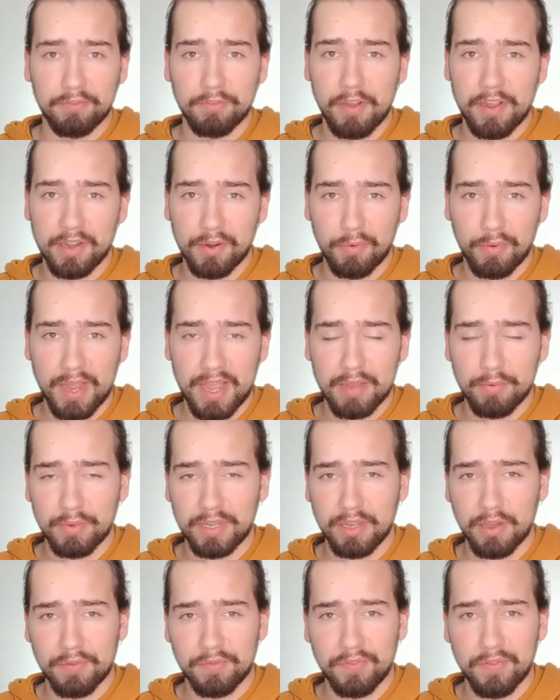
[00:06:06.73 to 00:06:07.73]
Right away, we
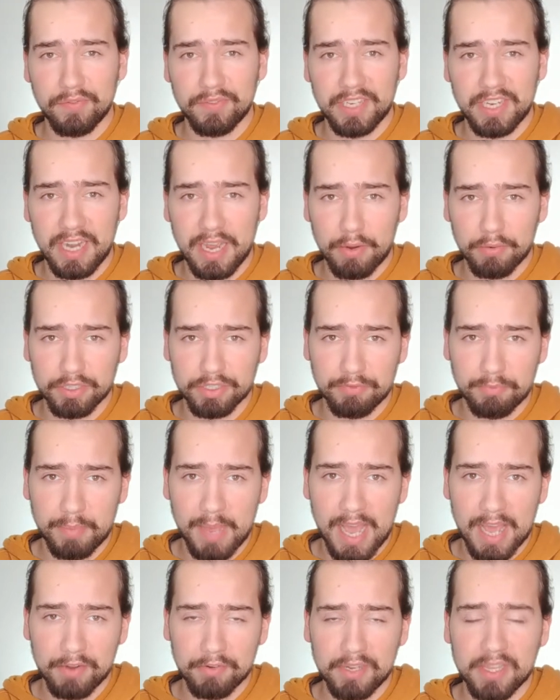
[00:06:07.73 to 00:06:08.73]
got 15 hours of
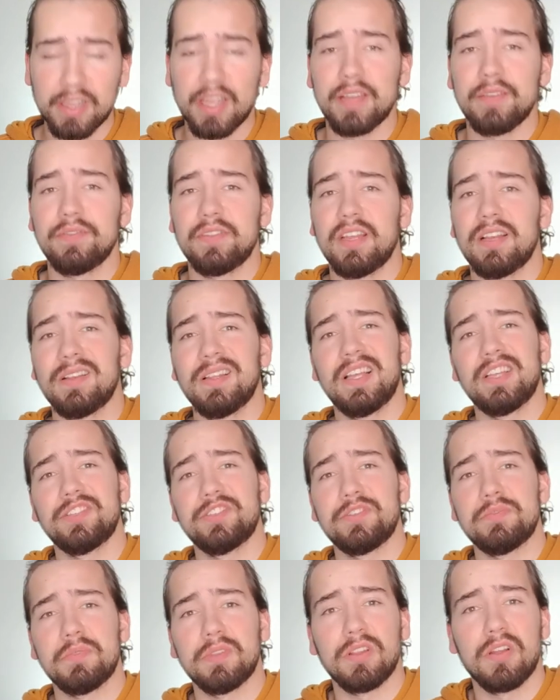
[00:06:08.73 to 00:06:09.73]
battery life. That'll
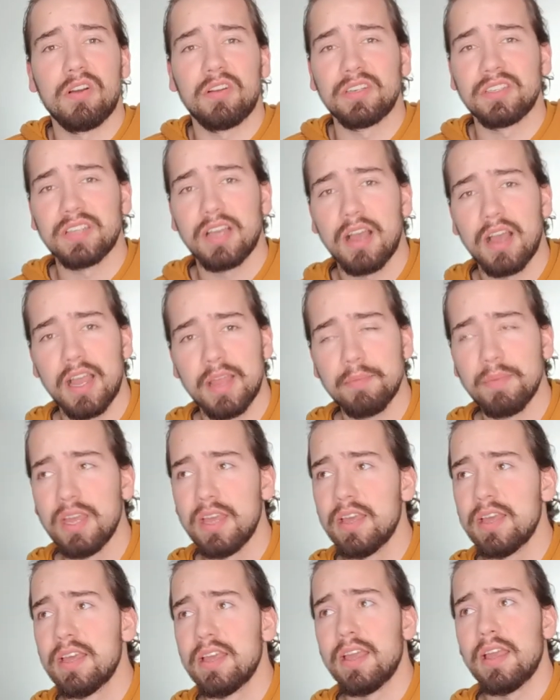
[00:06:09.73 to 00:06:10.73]
last you a long time.
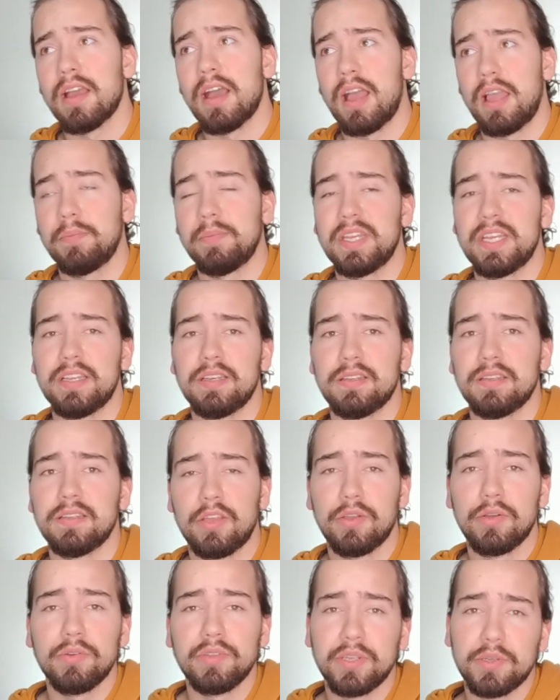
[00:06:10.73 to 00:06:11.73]
I mean,
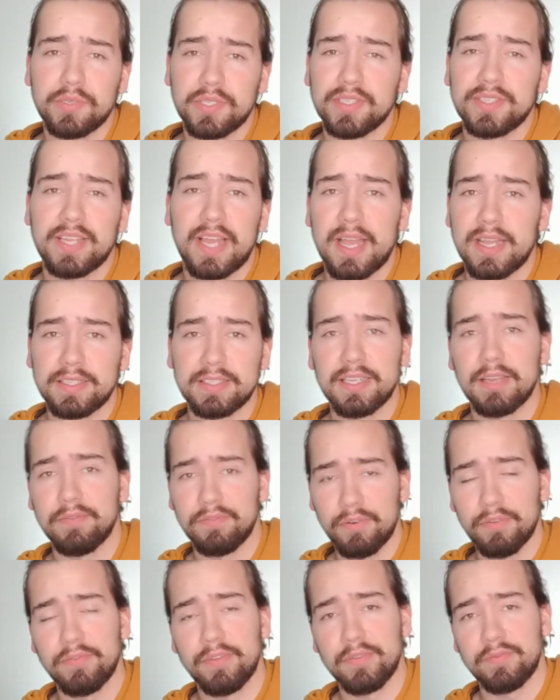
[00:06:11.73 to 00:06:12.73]
who uses a headset
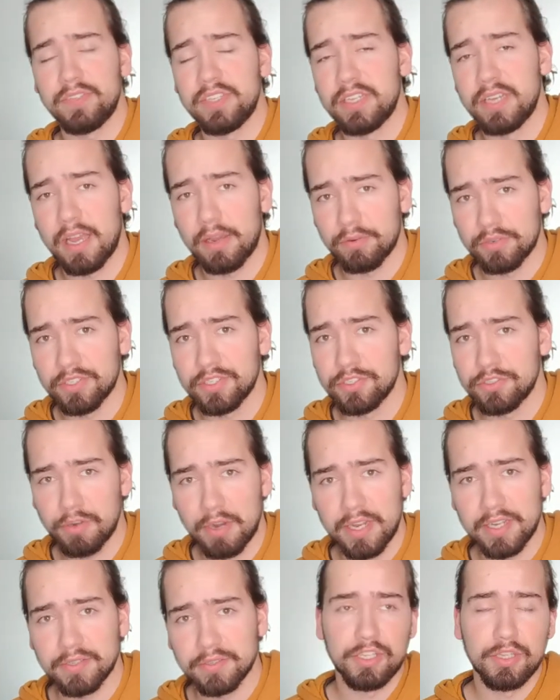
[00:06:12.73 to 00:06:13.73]
for 15 hours
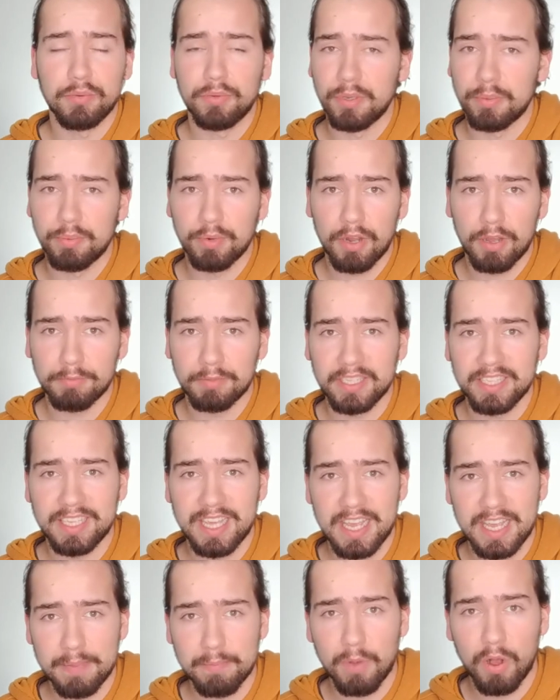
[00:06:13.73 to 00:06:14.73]
straight? You could probably
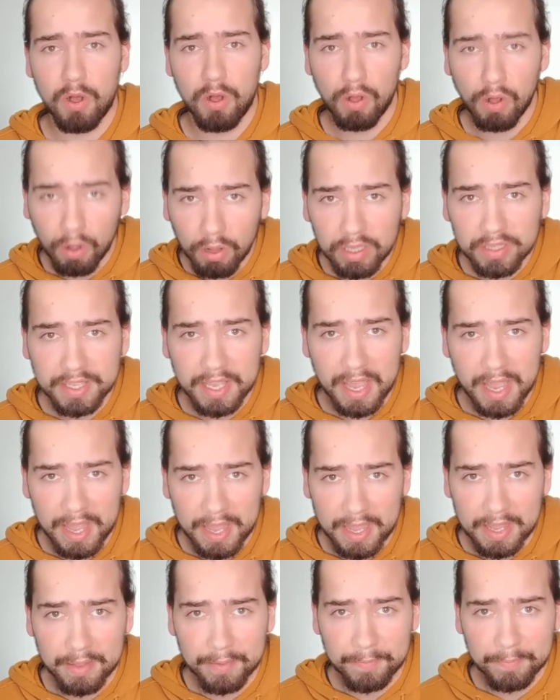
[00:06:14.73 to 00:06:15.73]
game all
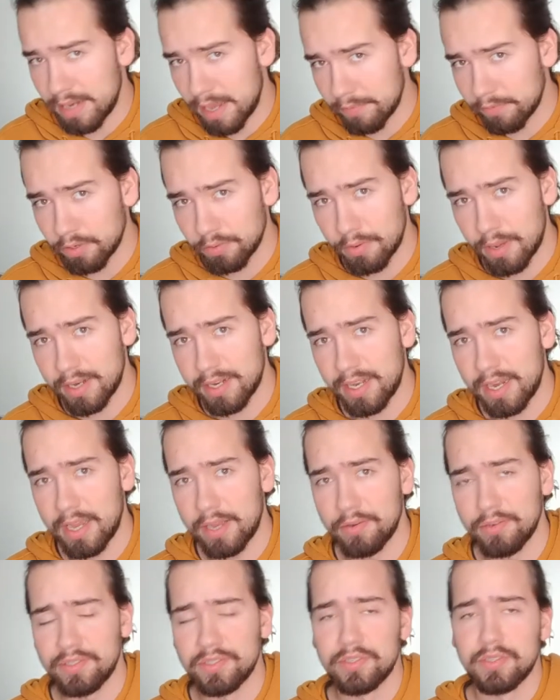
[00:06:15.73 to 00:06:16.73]
day, never run it
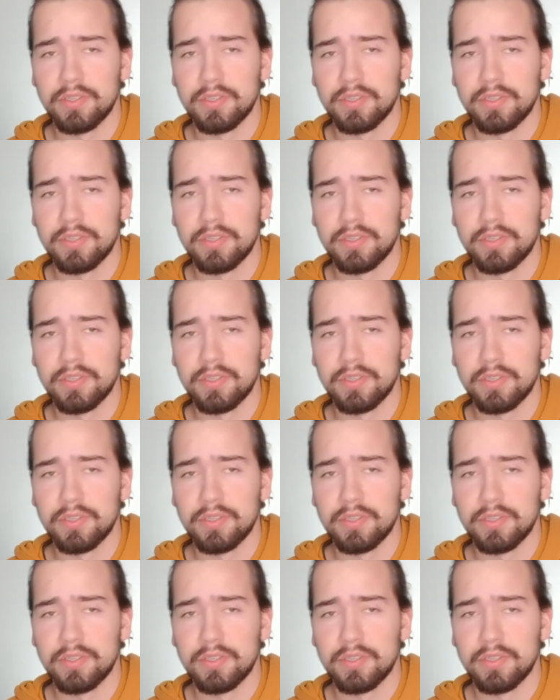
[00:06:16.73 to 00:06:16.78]
out.